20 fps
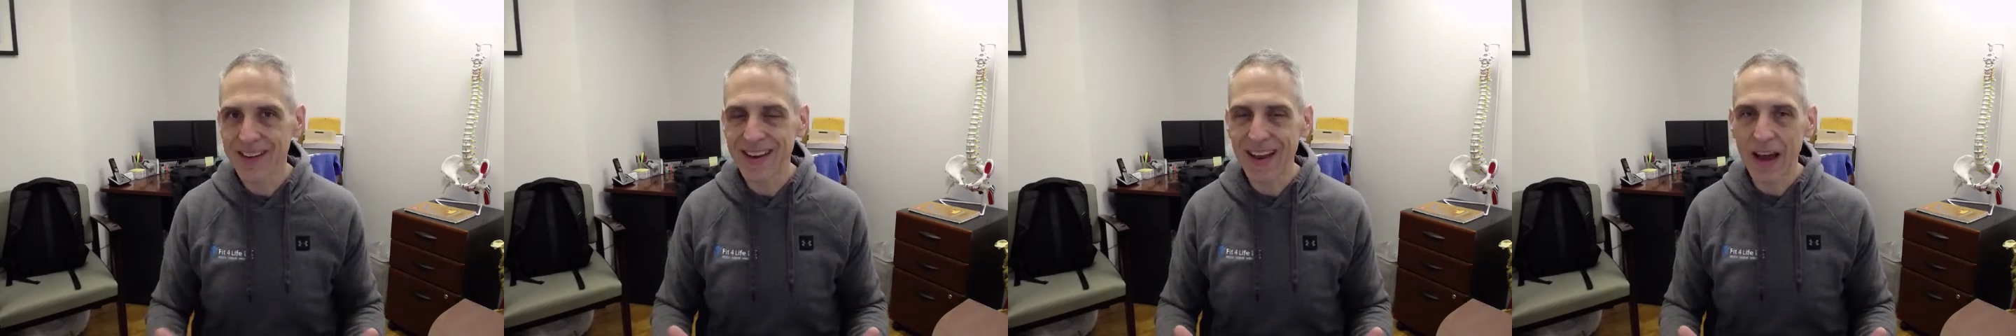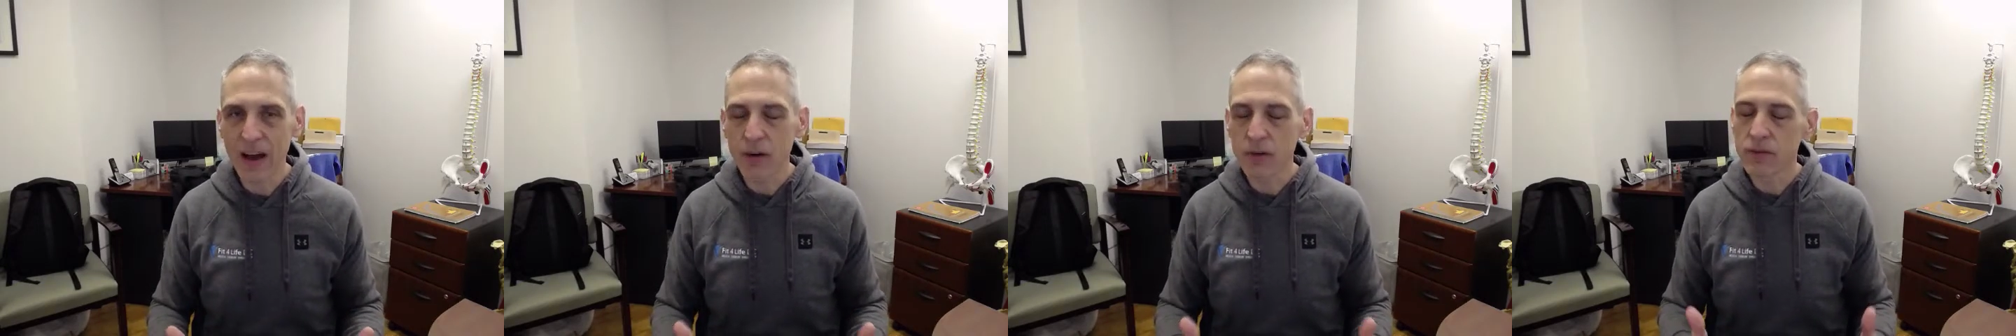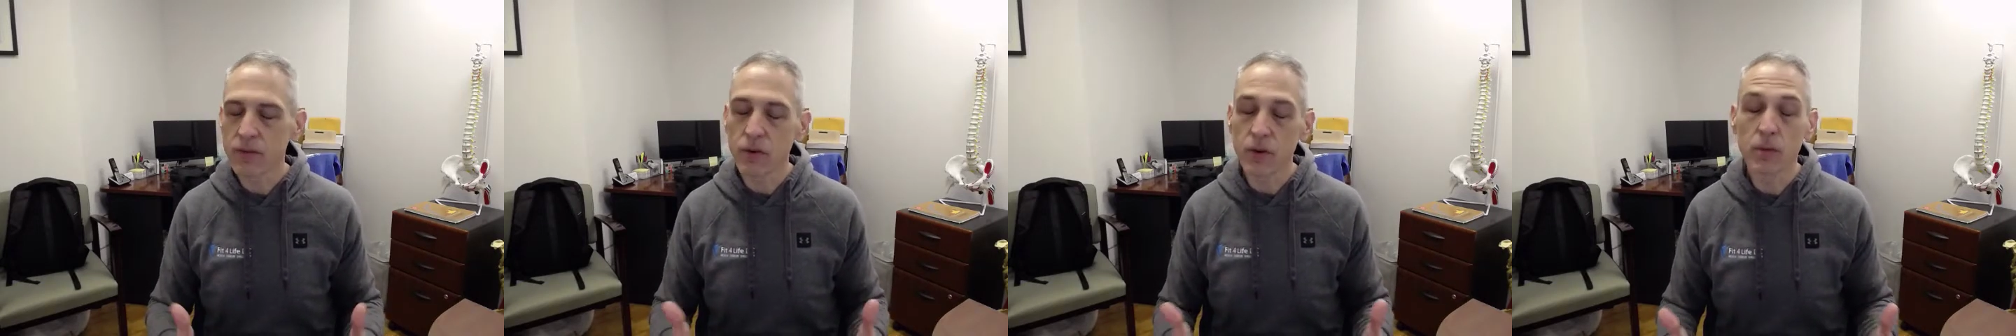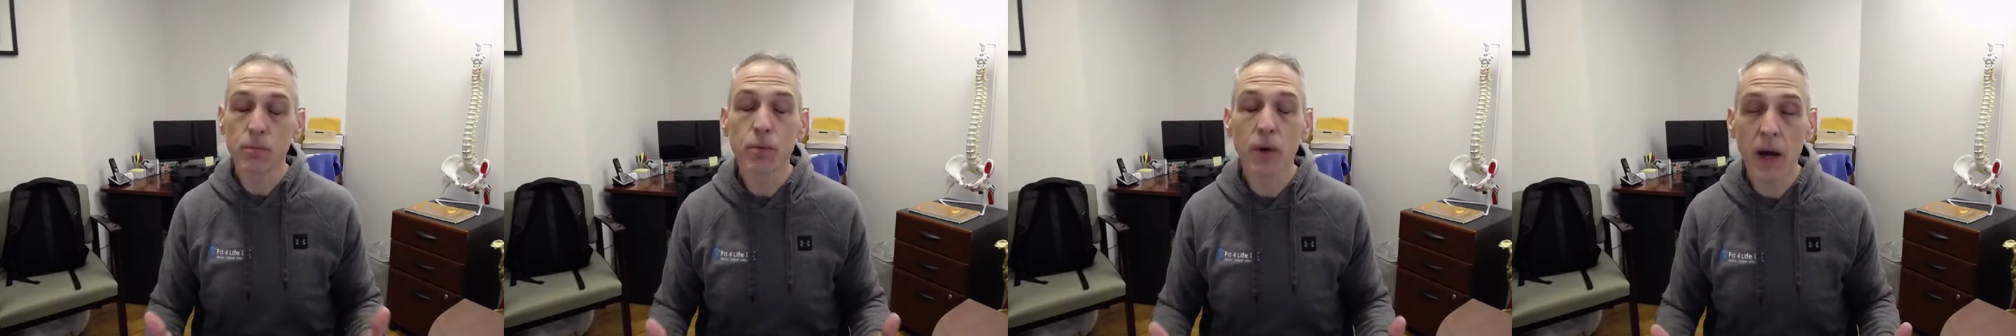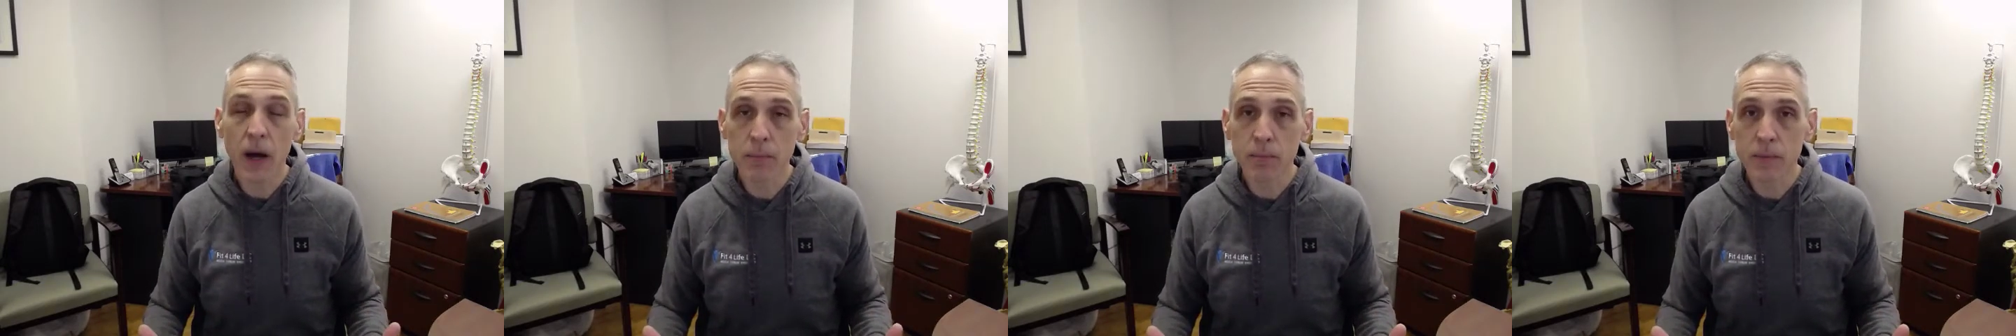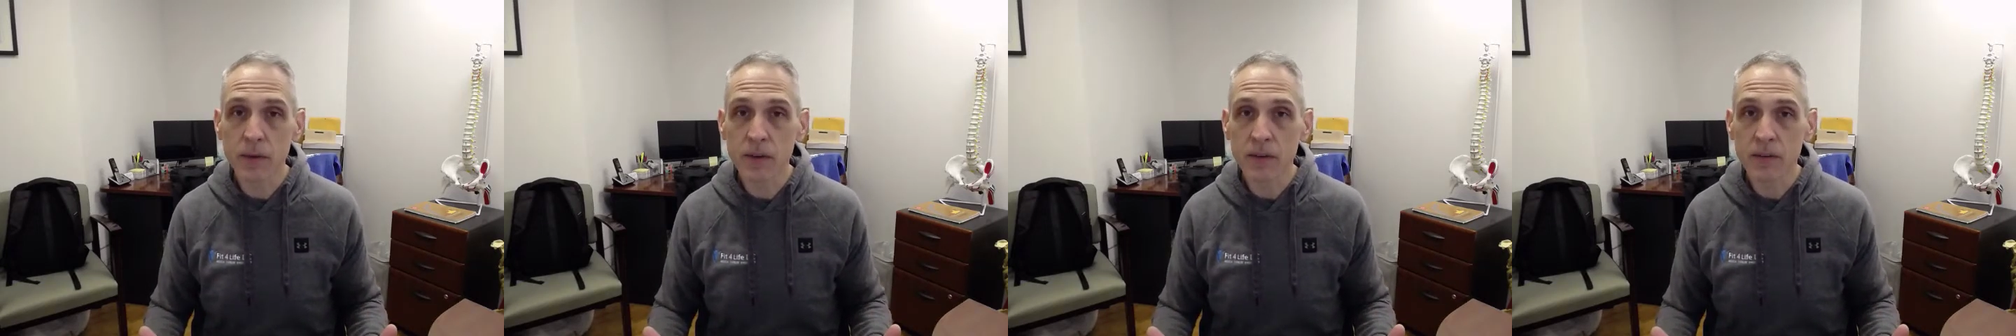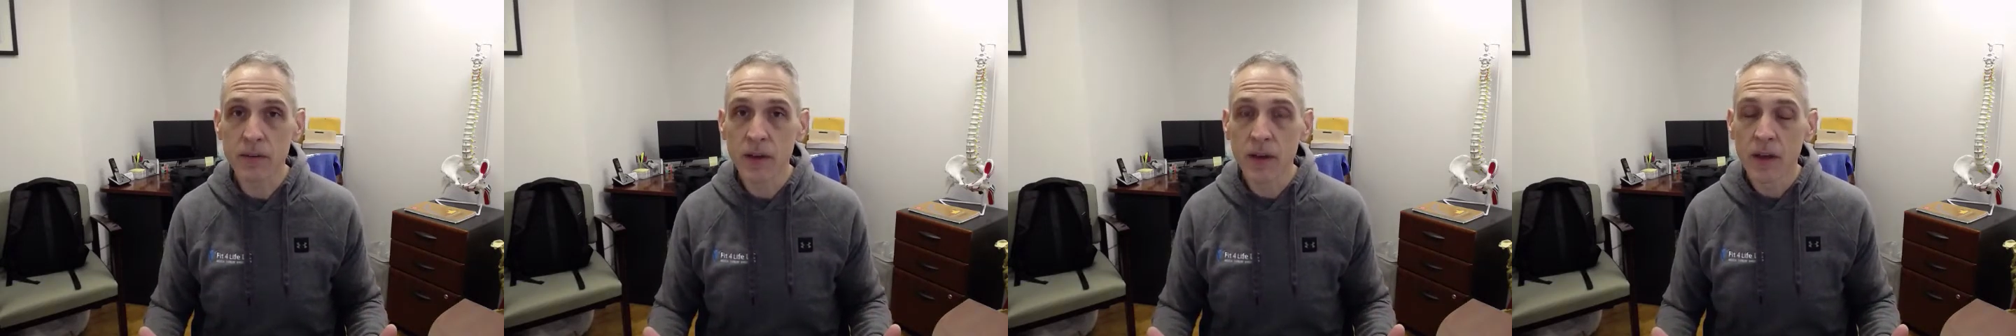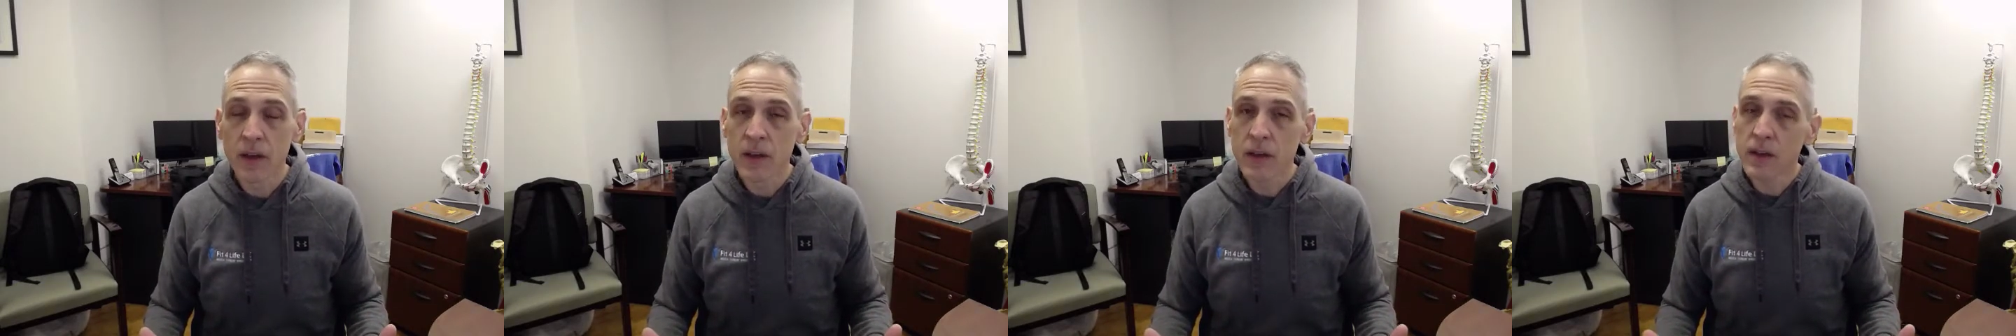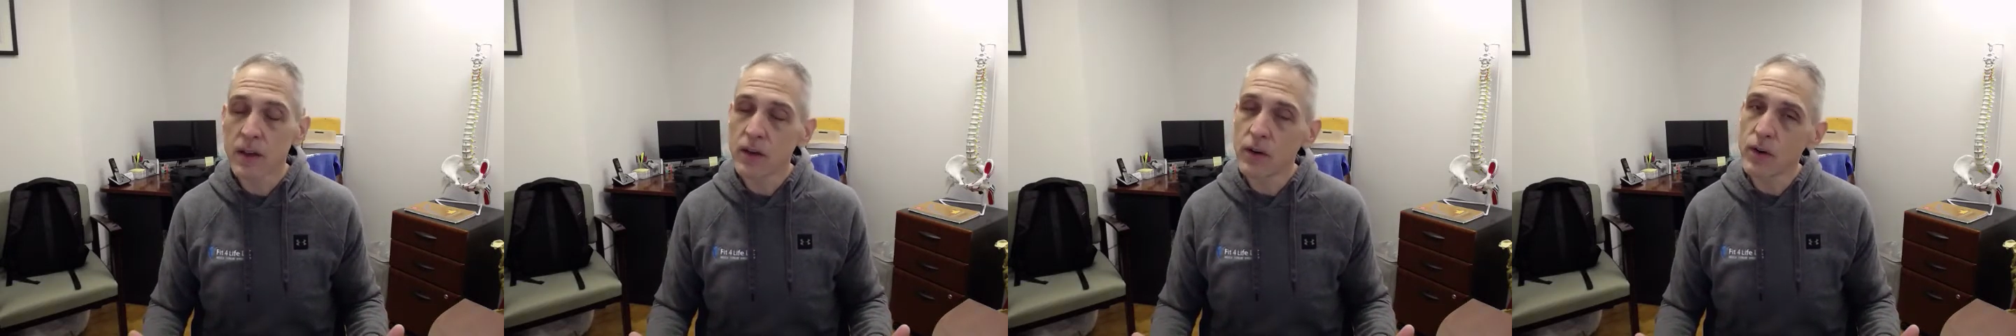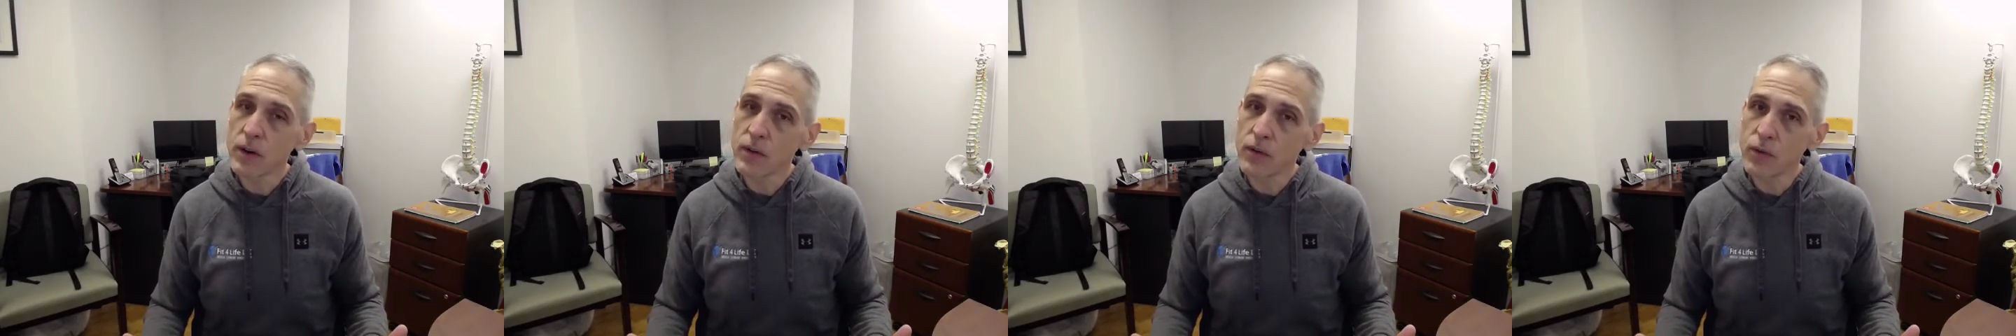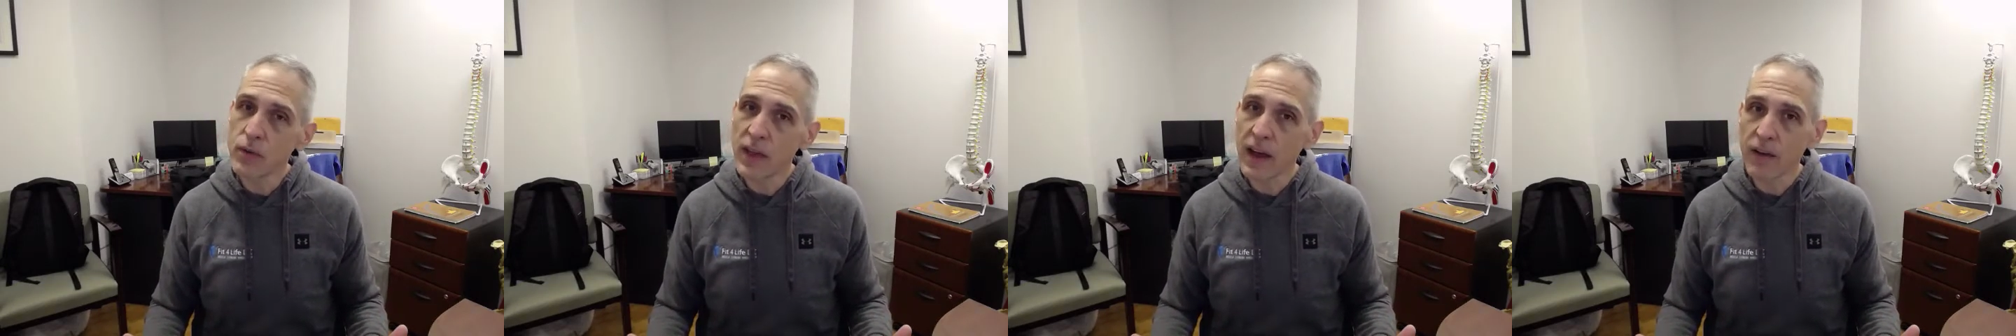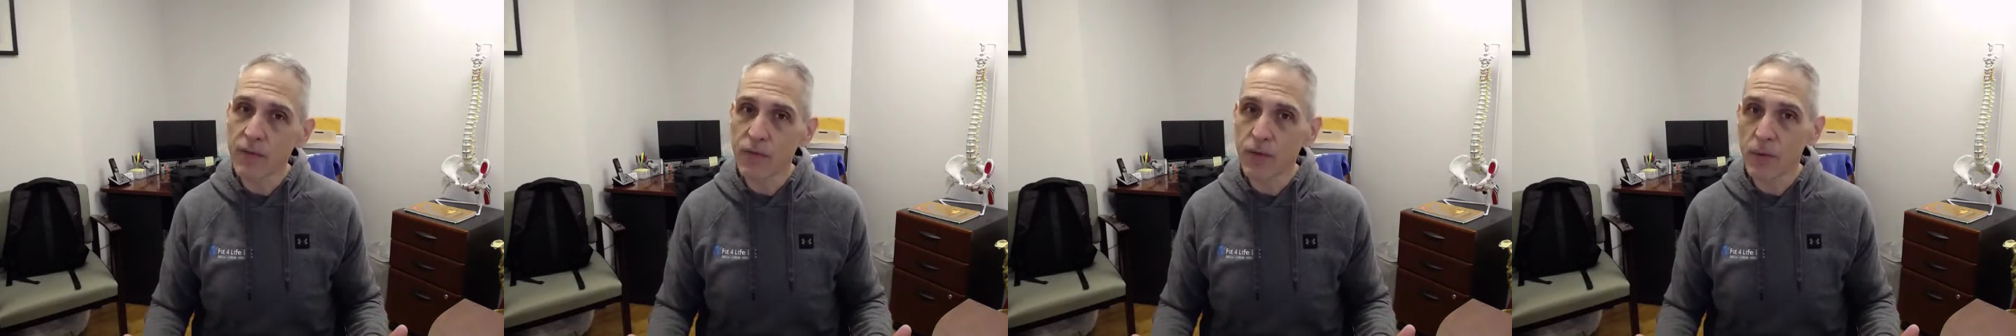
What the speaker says: Now, the only problem is you can only do that